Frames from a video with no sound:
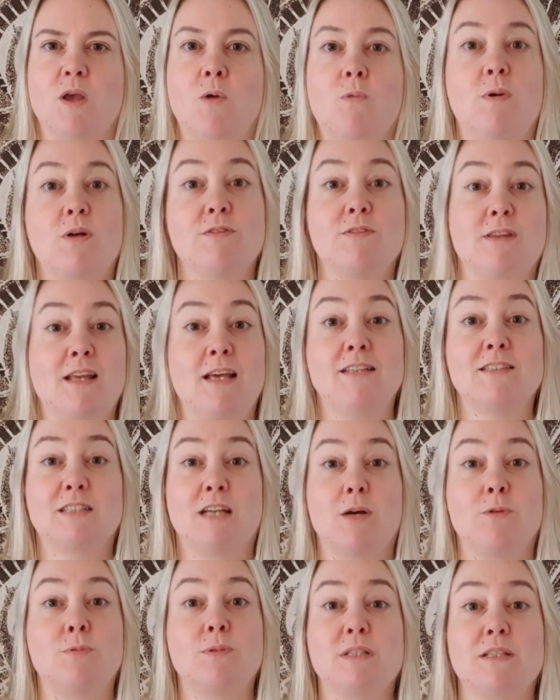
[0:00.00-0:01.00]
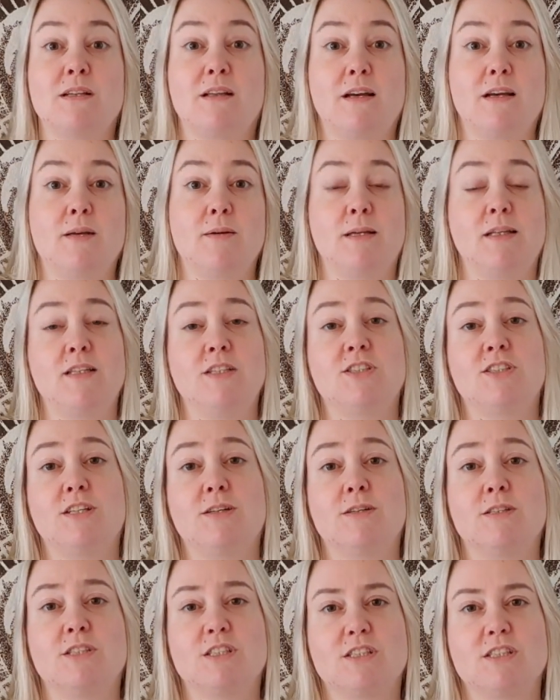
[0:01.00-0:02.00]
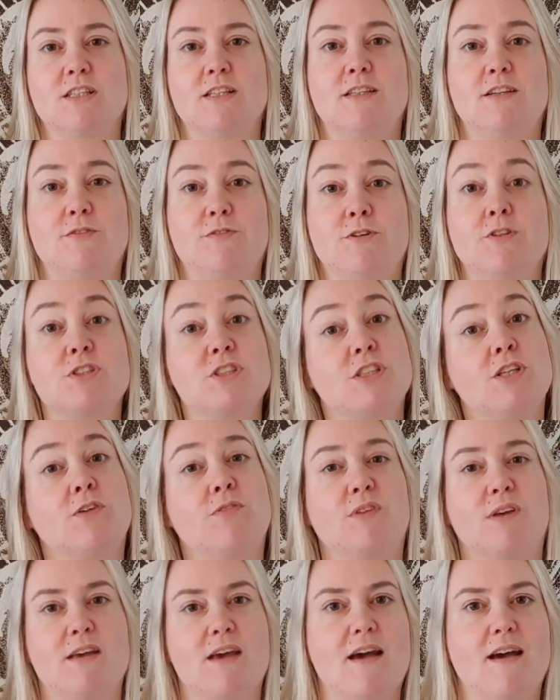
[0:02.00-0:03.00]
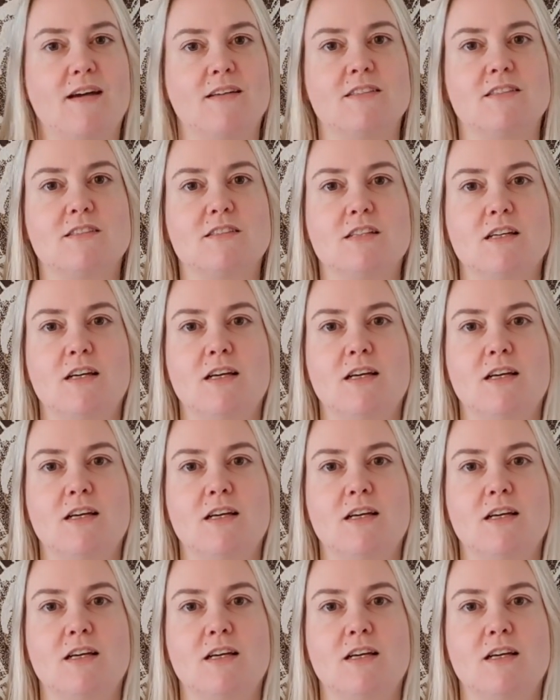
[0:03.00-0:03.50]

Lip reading: One of the things that I really like in this series is the diversity of the cast.